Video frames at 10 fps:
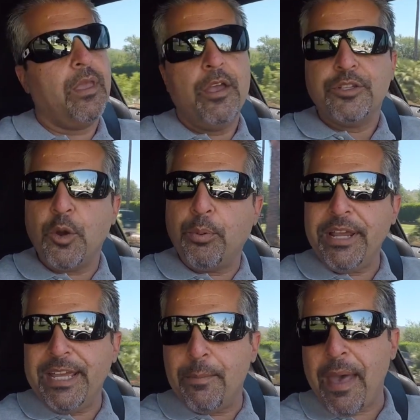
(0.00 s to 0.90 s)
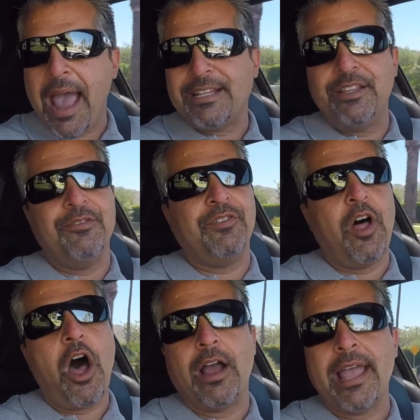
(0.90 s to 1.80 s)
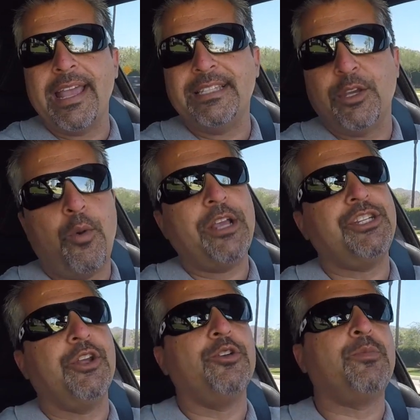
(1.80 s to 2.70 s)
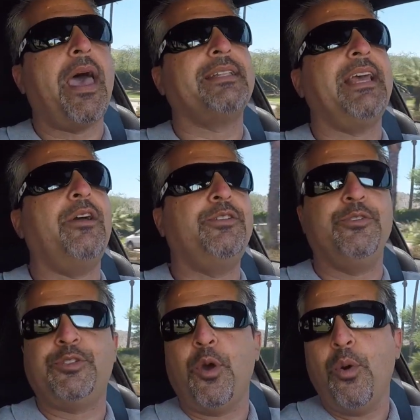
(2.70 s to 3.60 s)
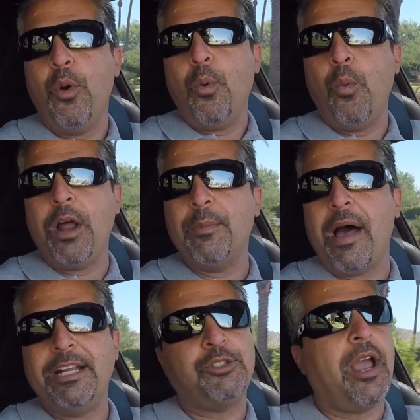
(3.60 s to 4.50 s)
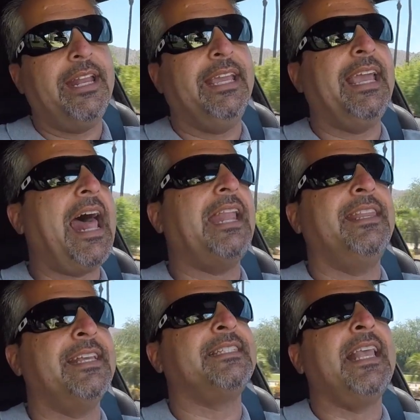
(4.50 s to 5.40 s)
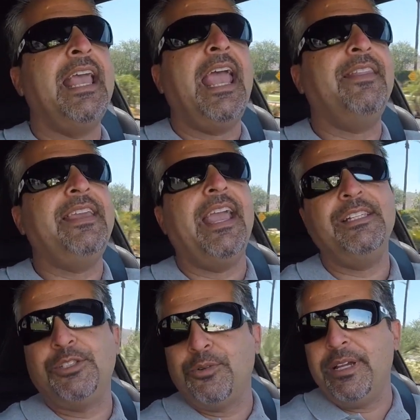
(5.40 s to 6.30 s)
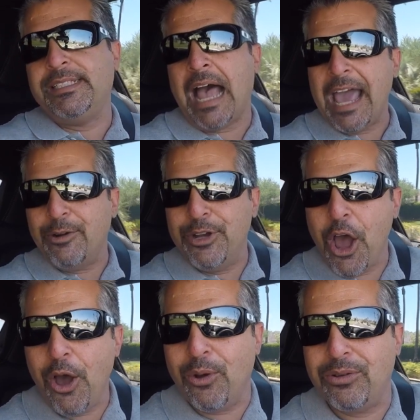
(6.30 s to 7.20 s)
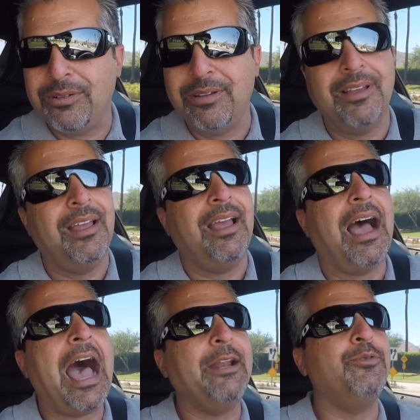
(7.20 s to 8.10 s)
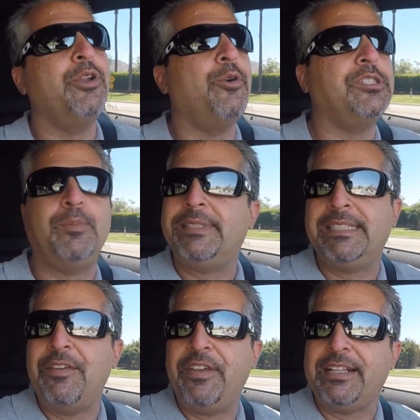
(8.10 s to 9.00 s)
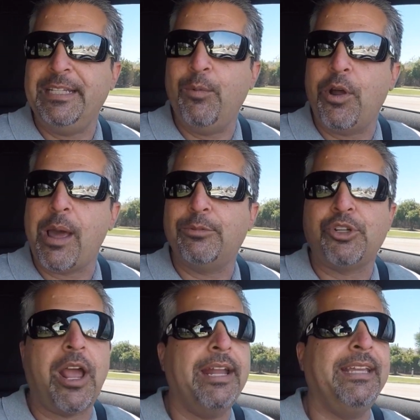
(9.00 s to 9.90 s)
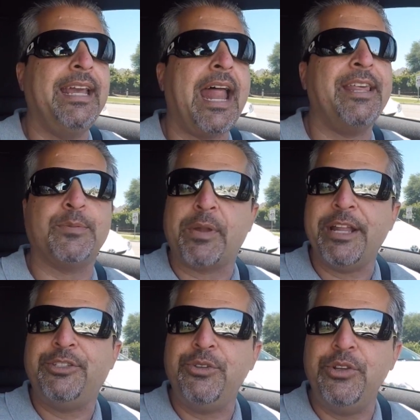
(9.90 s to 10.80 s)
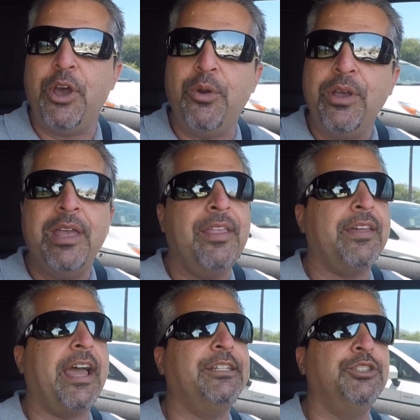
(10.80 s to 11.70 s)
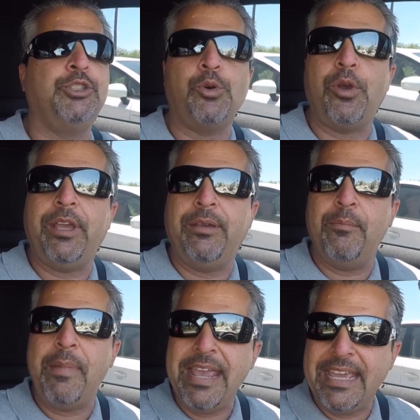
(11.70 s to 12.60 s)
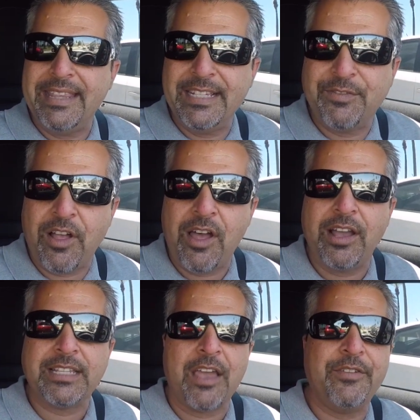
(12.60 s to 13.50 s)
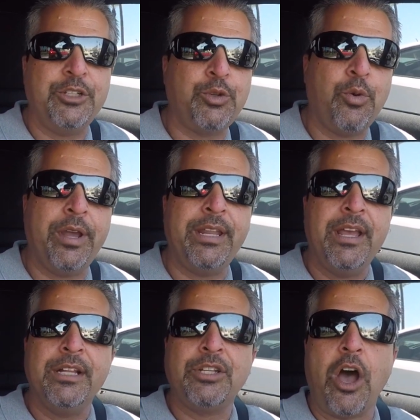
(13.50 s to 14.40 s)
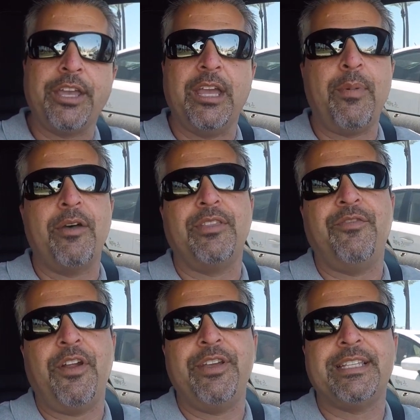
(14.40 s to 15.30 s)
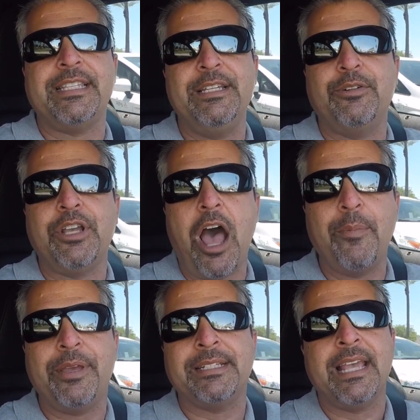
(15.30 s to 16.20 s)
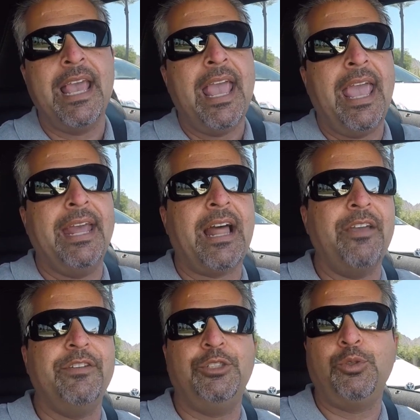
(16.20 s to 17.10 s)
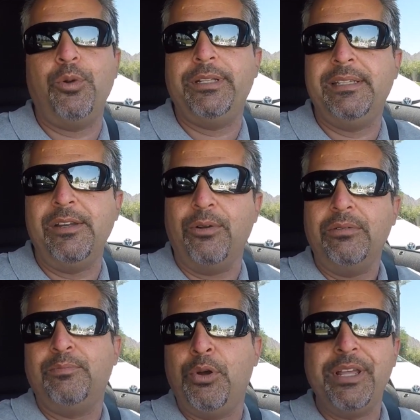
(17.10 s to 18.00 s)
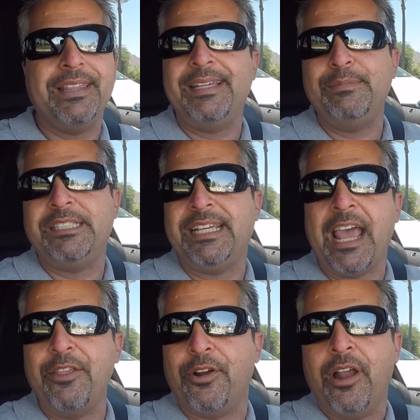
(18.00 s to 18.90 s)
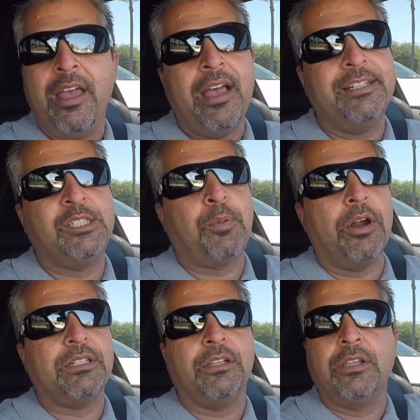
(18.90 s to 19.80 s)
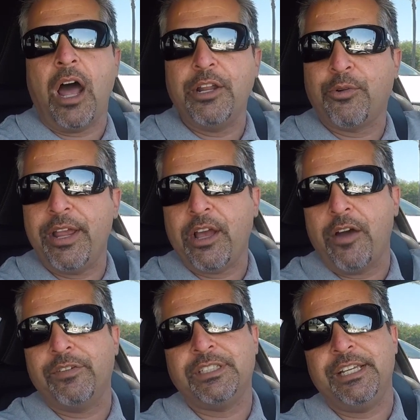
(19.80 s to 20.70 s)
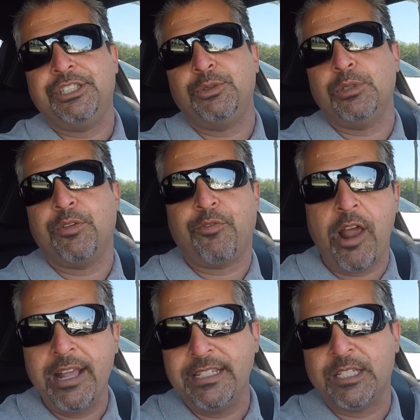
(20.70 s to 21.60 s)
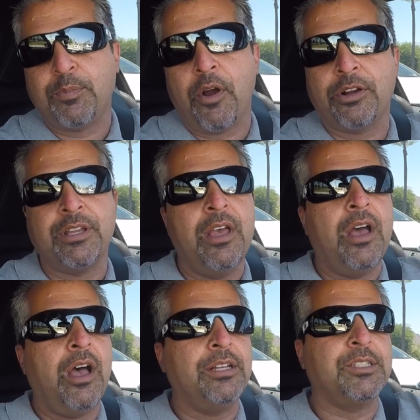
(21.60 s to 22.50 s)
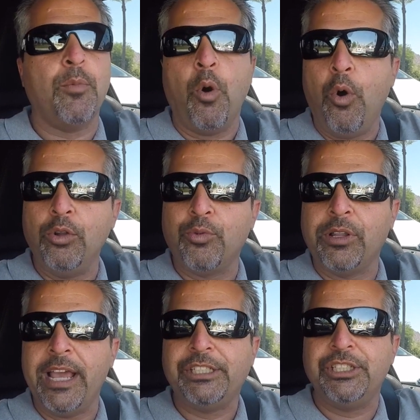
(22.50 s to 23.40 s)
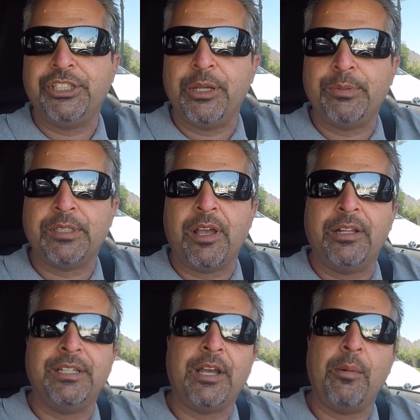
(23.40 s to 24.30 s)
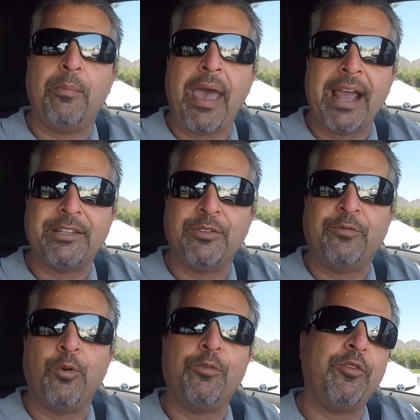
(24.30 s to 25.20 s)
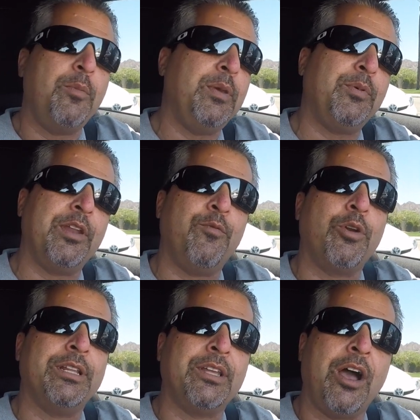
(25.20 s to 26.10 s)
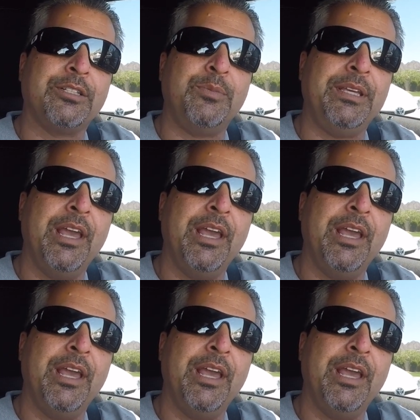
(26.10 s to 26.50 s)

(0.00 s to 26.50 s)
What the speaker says: So bringing it back to the vlog, I guess the question goes back down to, so what am I trying to get out of this? And the answer is, I don't know. I don't know specifically what I'm trying to get out of this, but I do know that I enjoy making these vlogs. I've enjoyed talking about the various legal topics, and I've enjoyed, putting these together. It sparked a lot of great conversation with friends. It sparked some old relationships to come back to the forefront, people that have wanted to talk to me